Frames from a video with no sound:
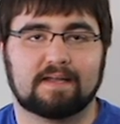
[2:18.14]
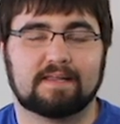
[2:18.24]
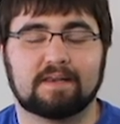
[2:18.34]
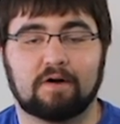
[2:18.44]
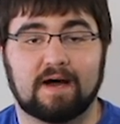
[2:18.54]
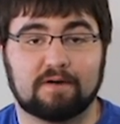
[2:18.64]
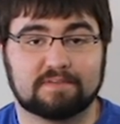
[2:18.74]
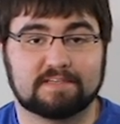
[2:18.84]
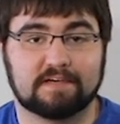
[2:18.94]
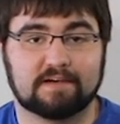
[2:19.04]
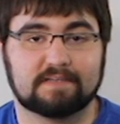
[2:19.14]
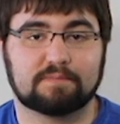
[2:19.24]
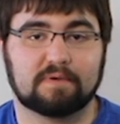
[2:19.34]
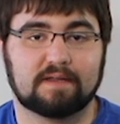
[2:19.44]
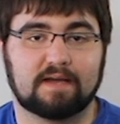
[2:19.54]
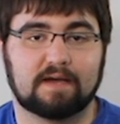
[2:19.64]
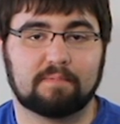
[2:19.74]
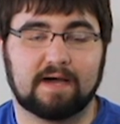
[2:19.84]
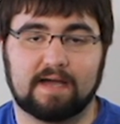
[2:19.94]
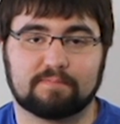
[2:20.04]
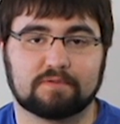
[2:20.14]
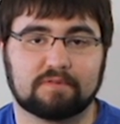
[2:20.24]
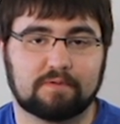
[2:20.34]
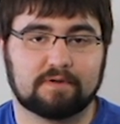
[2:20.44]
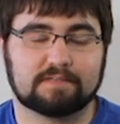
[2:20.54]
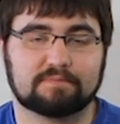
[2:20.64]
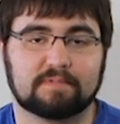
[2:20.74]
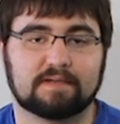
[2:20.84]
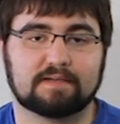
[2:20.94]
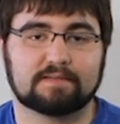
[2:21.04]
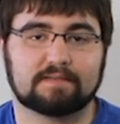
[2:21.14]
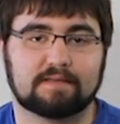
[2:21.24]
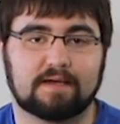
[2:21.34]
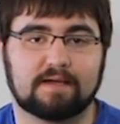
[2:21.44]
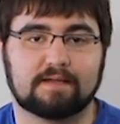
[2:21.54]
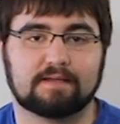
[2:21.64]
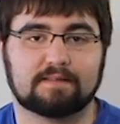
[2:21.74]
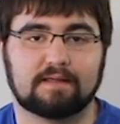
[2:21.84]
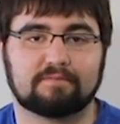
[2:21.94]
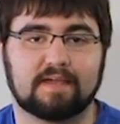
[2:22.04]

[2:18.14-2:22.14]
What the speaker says: Didn't know I was serious, but I absolutely was, because I love